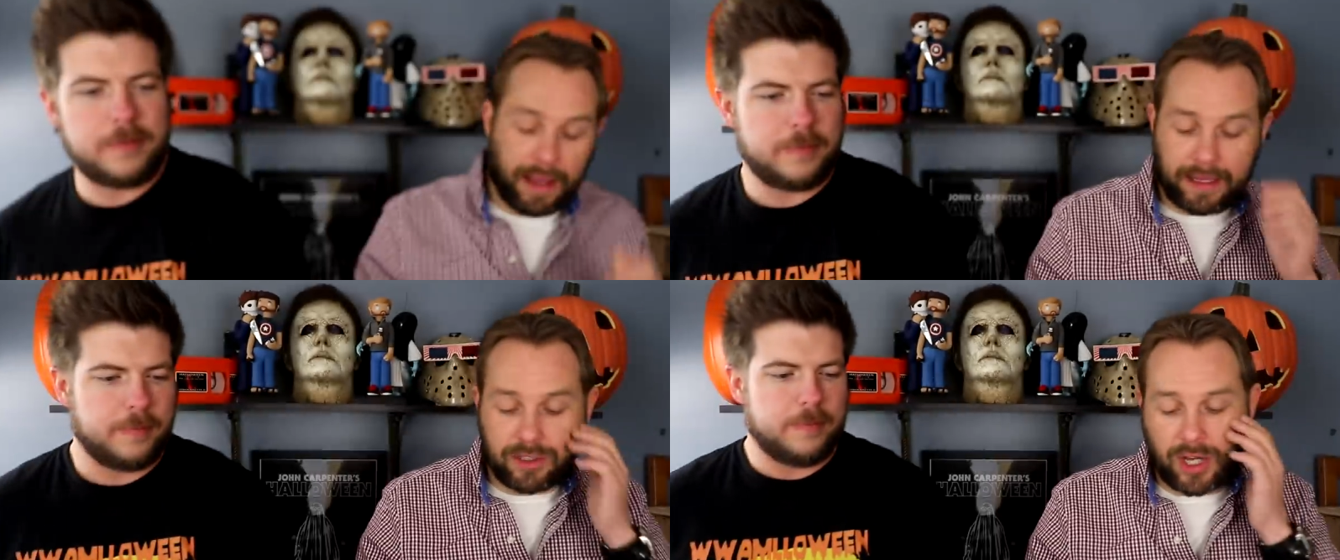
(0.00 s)

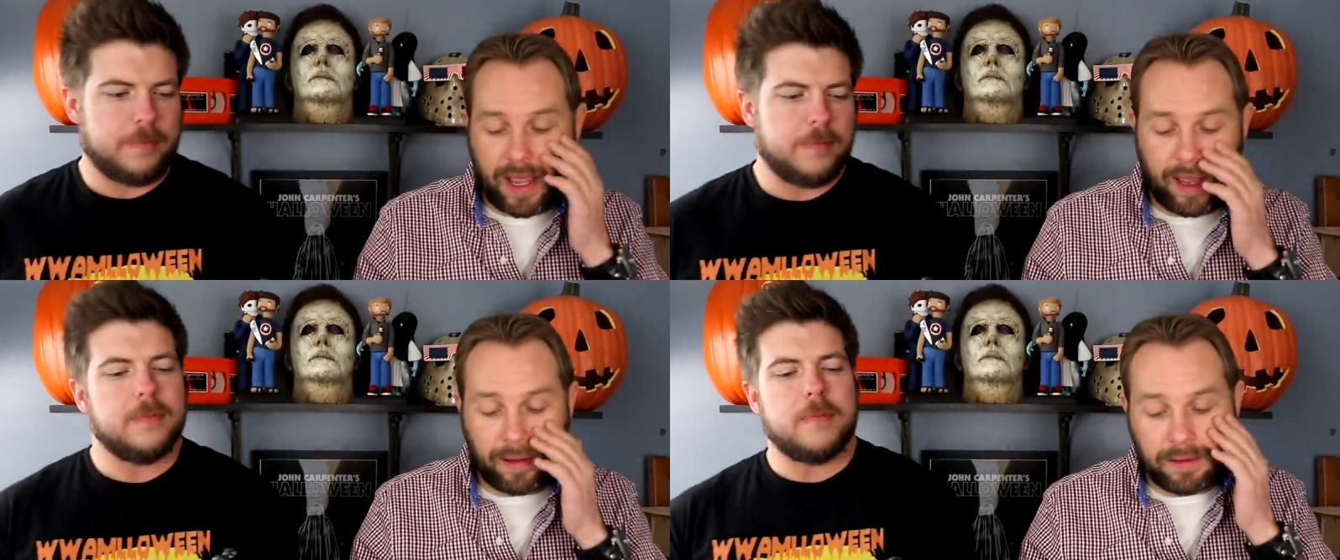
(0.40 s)
Speaker 1: Mike and
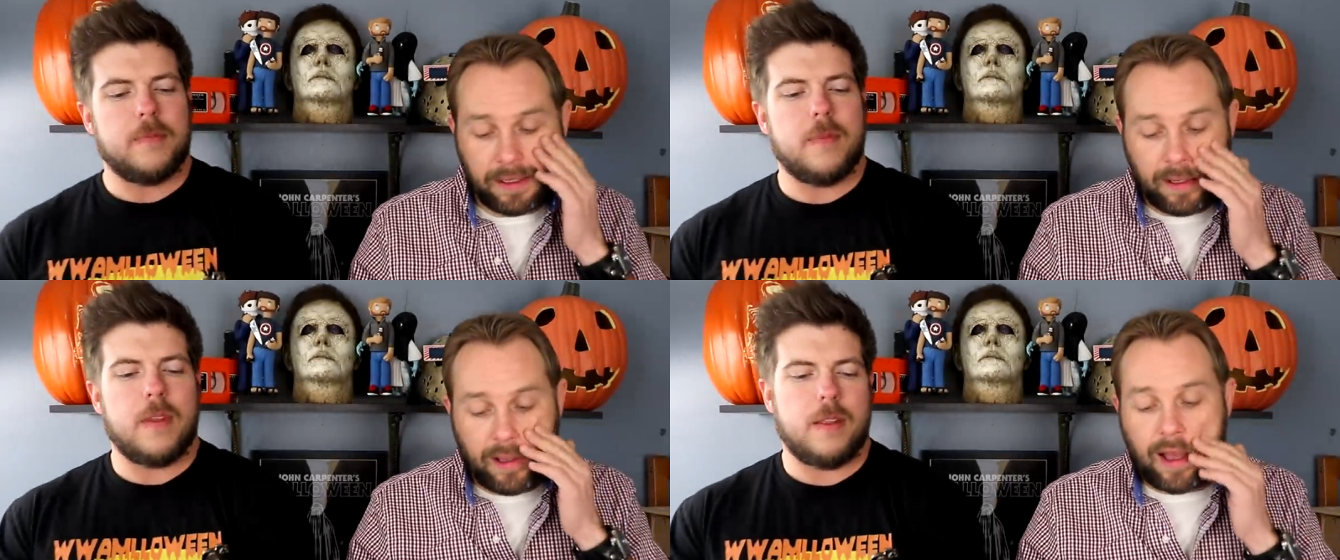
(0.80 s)
Jay,
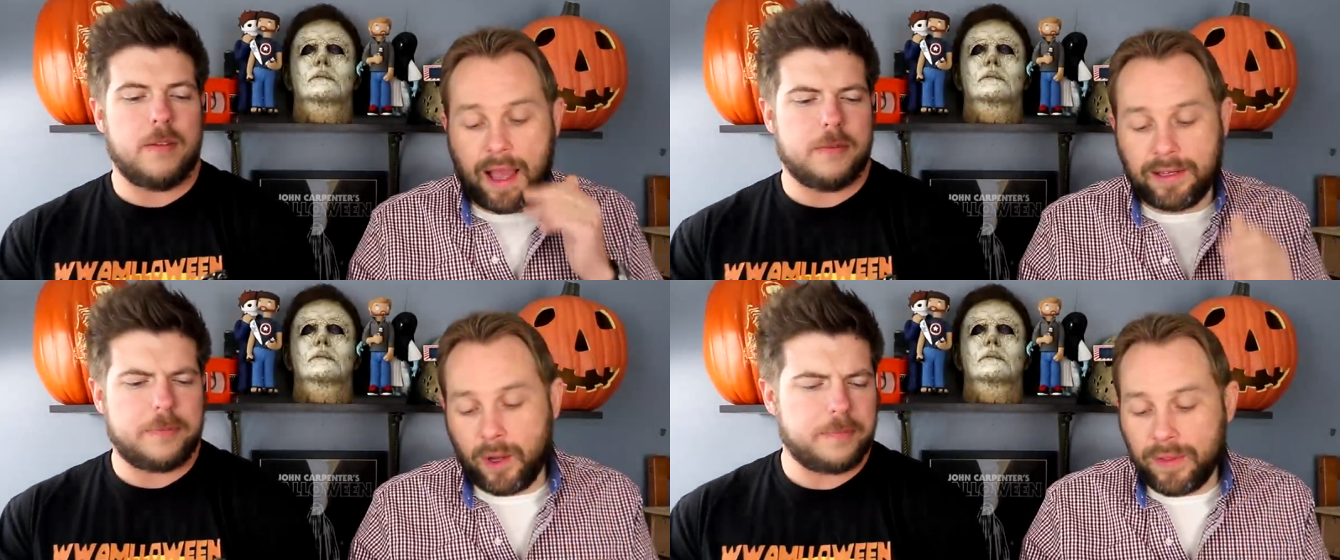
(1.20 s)

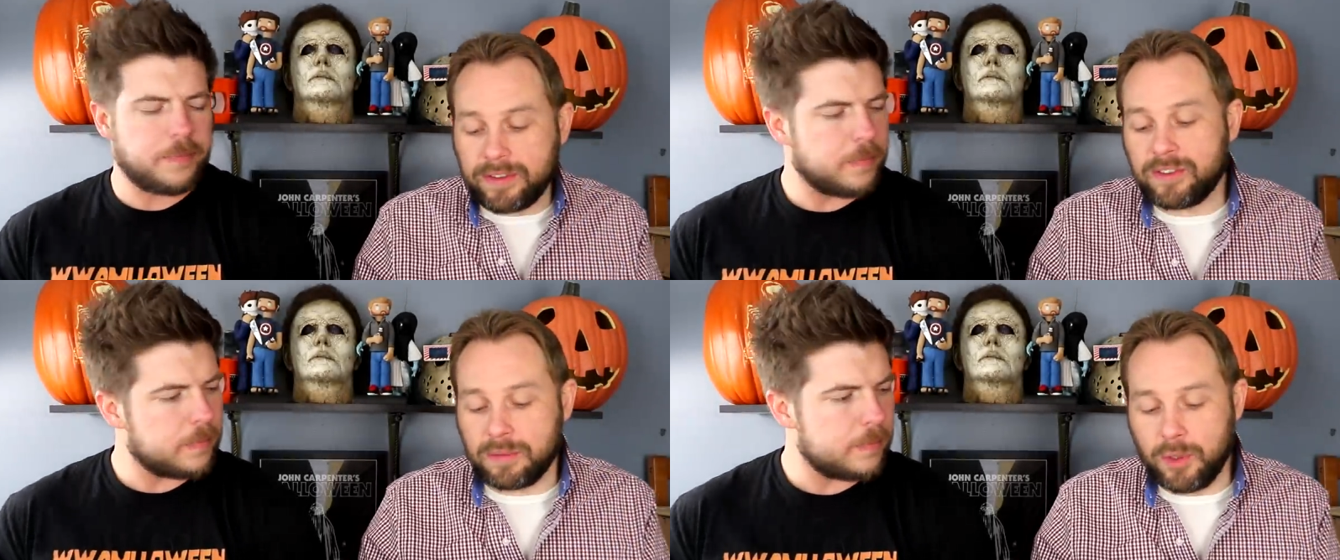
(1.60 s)
I know
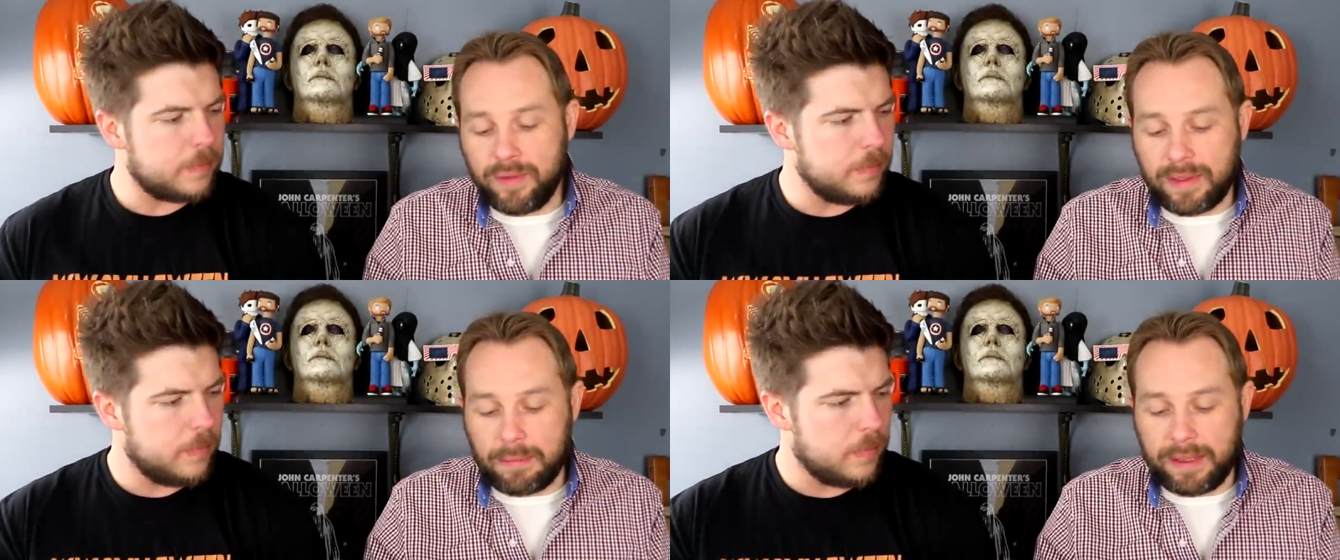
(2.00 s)
this is a
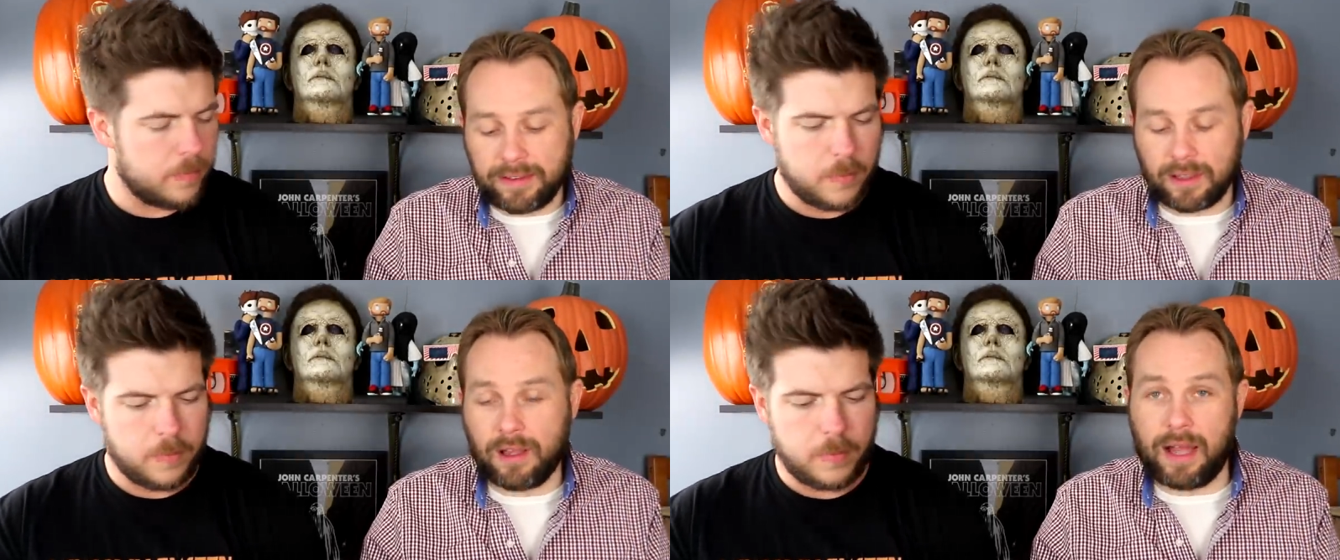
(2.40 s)
movie that
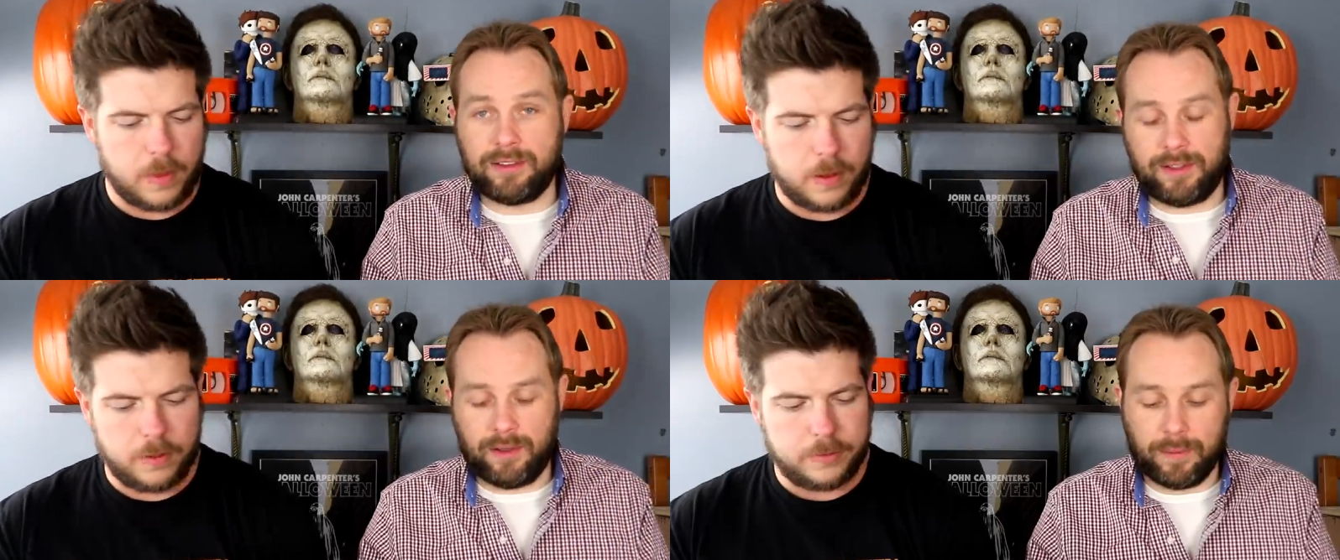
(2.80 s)
means a
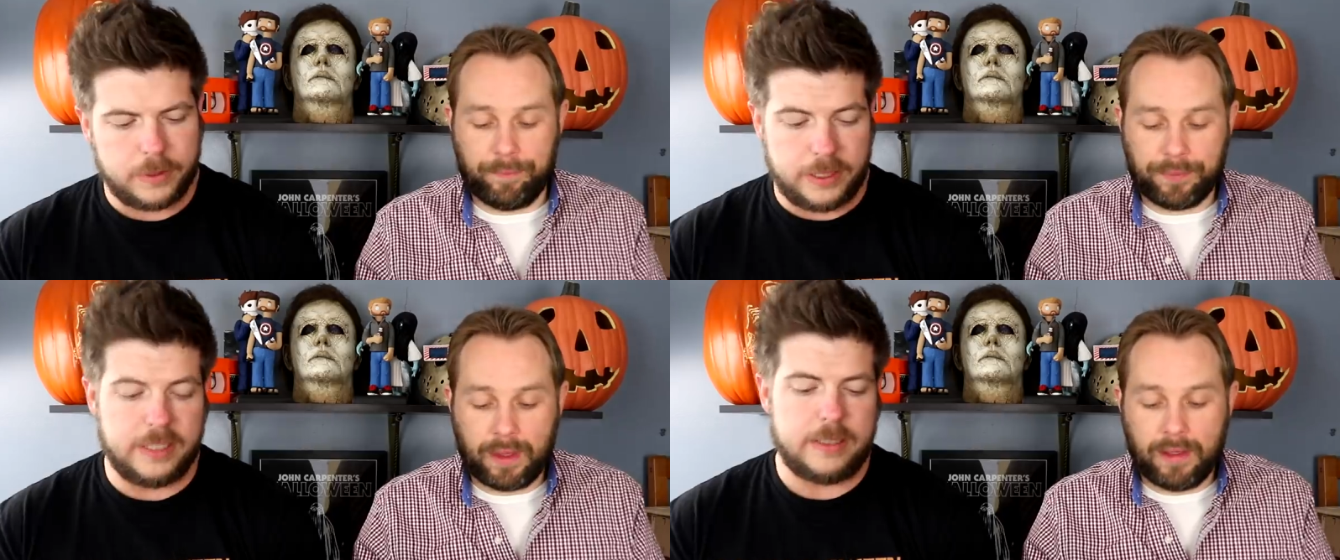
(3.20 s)
lot to you.
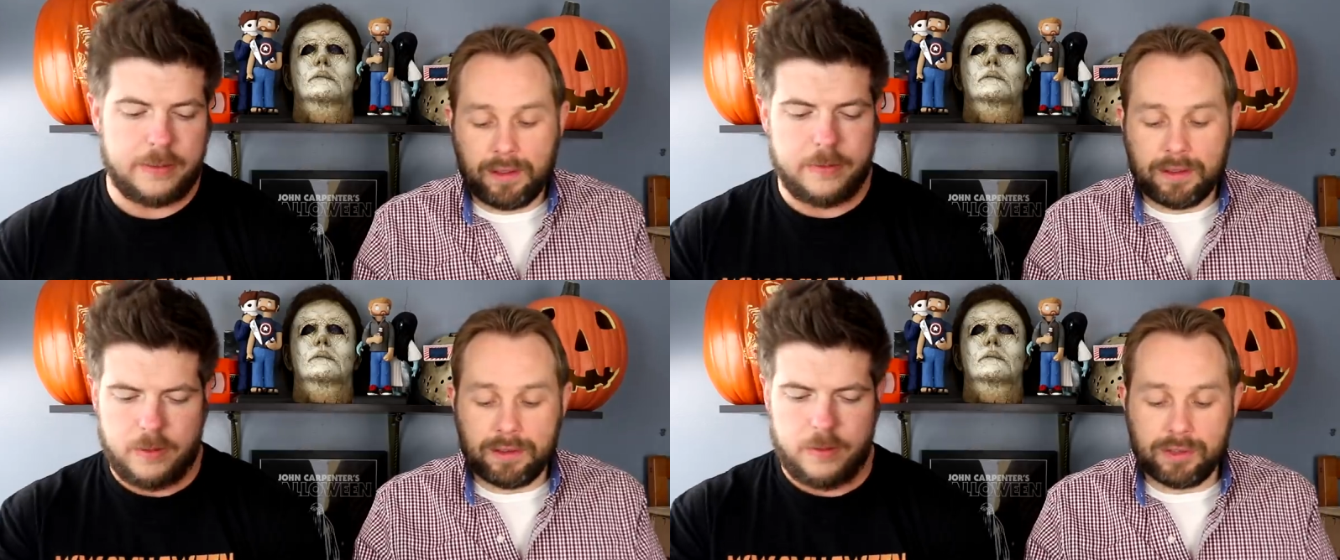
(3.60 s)
It is.